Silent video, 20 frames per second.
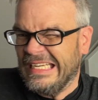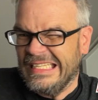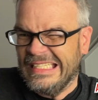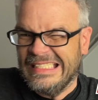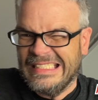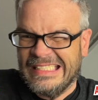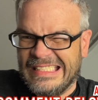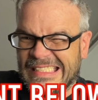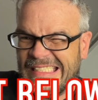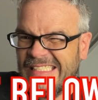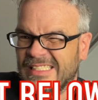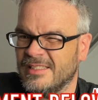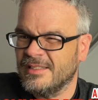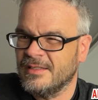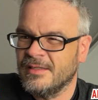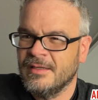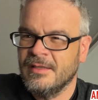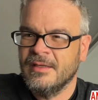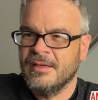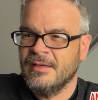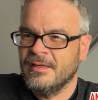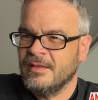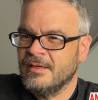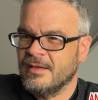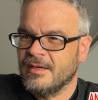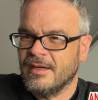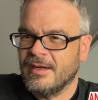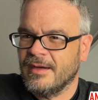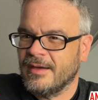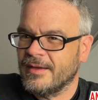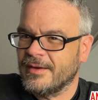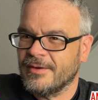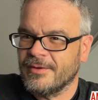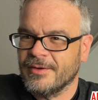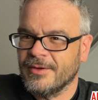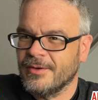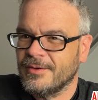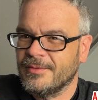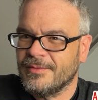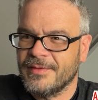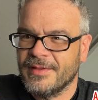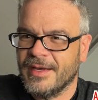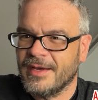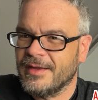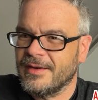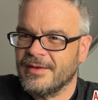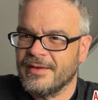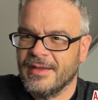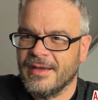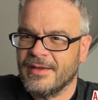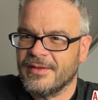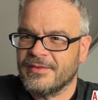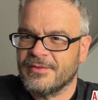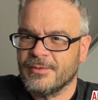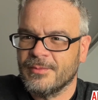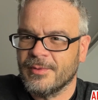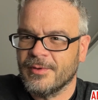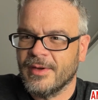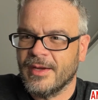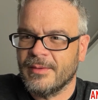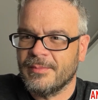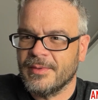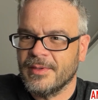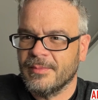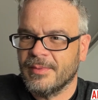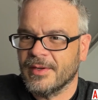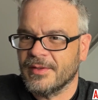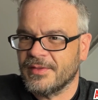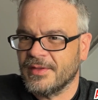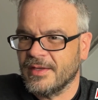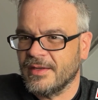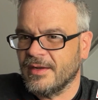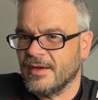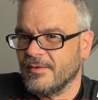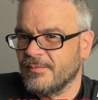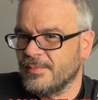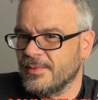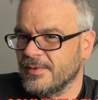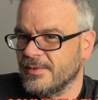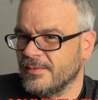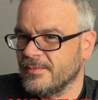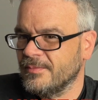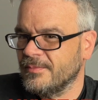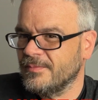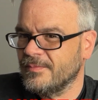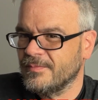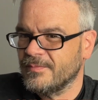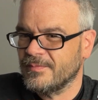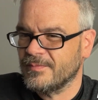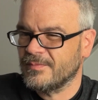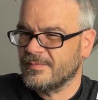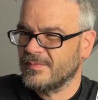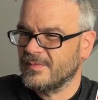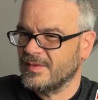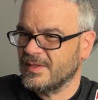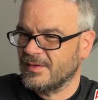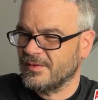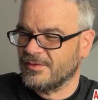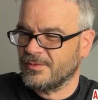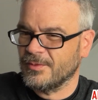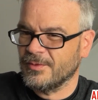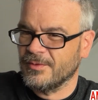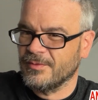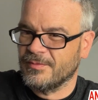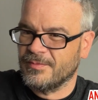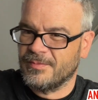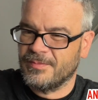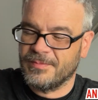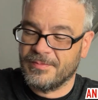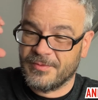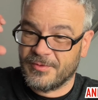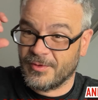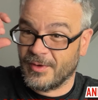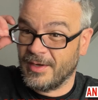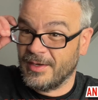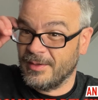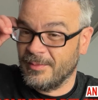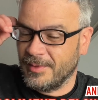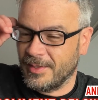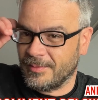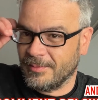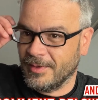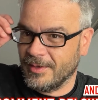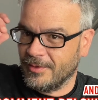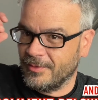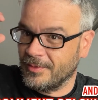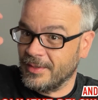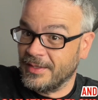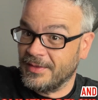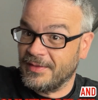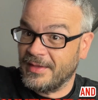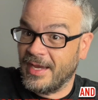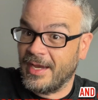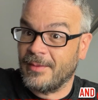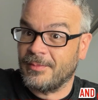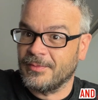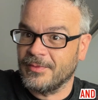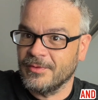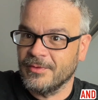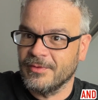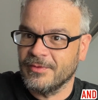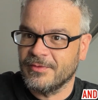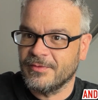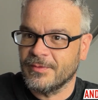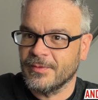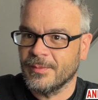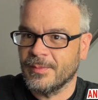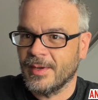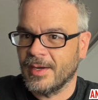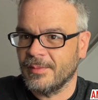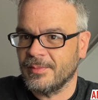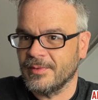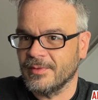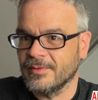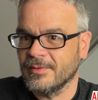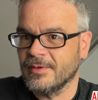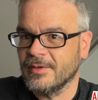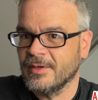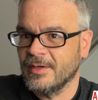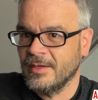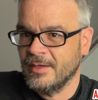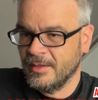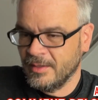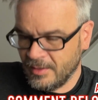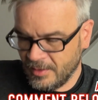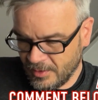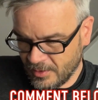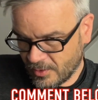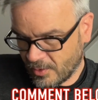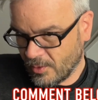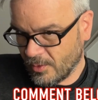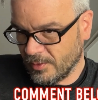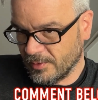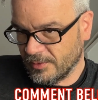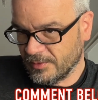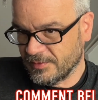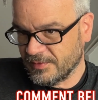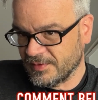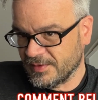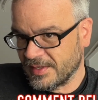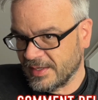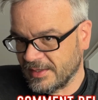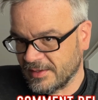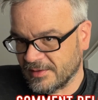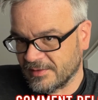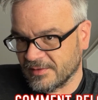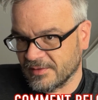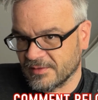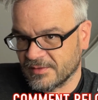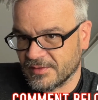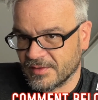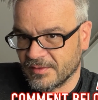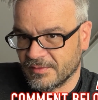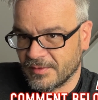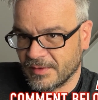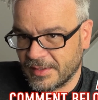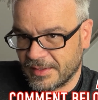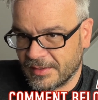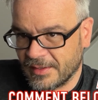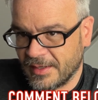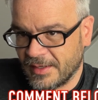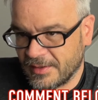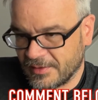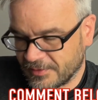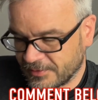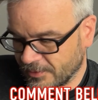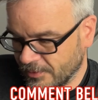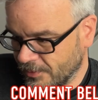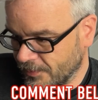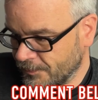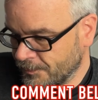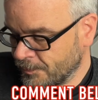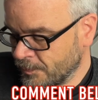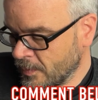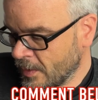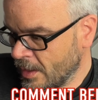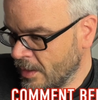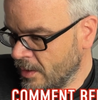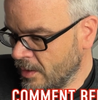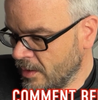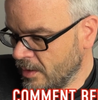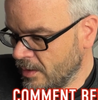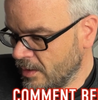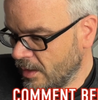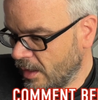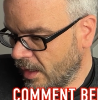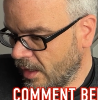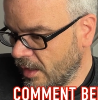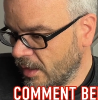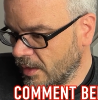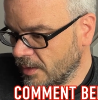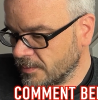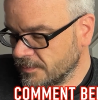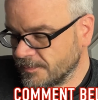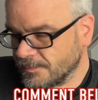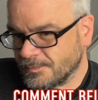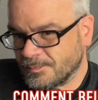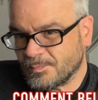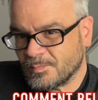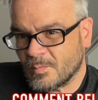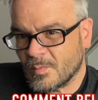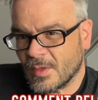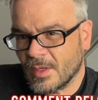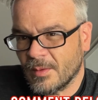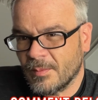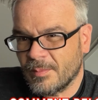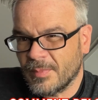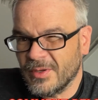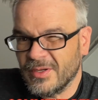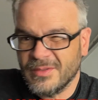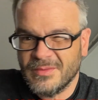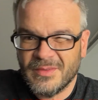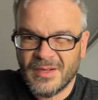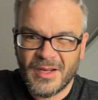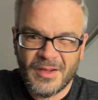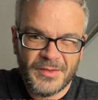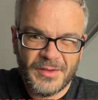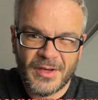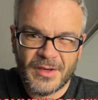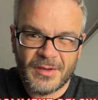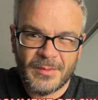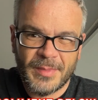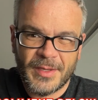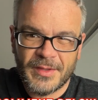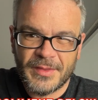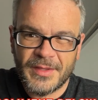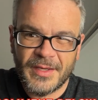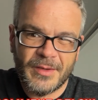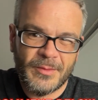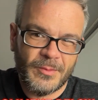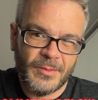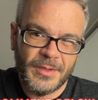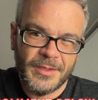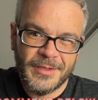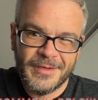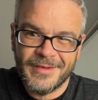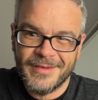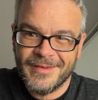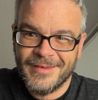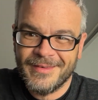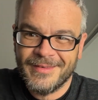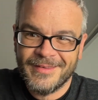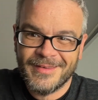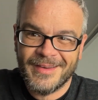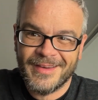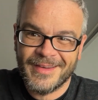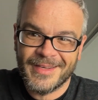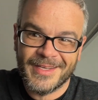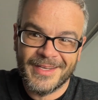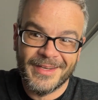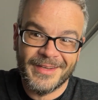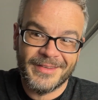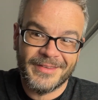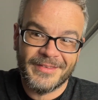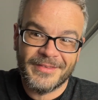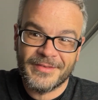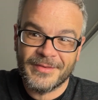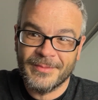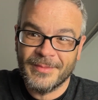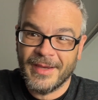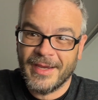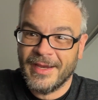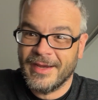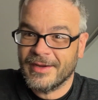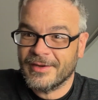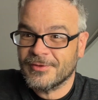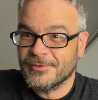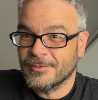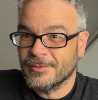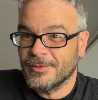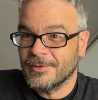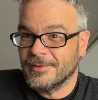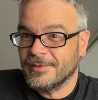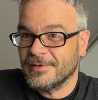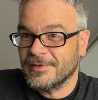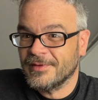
I don't know, not super happy about that. I've been sort of trying to make my own adapters for popular coils and tanks and stuff like that. So, but I'll talk about that when I get some actual